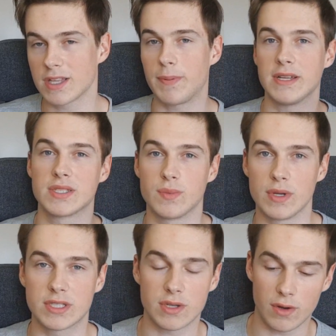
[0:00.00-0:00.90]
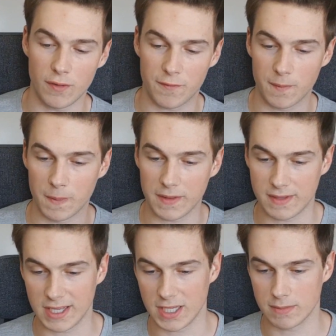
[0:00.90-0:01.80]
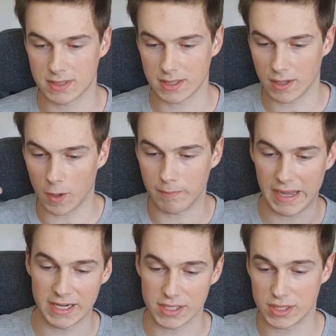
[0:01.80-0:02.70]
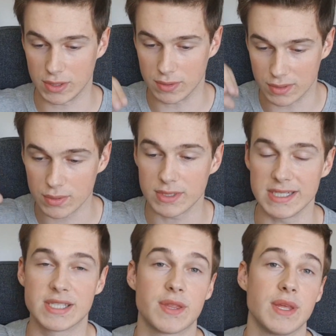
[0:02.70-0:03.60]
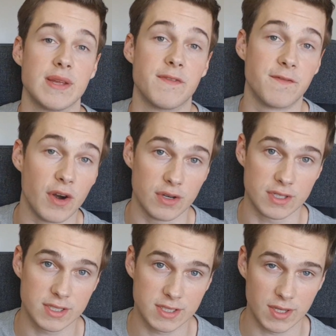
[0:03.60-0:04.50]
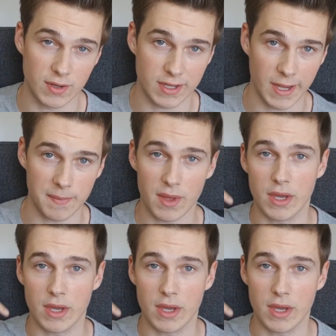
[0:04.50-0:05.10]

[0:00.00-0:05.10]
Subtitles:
depends which of the teams are managed to do this thing first, okay?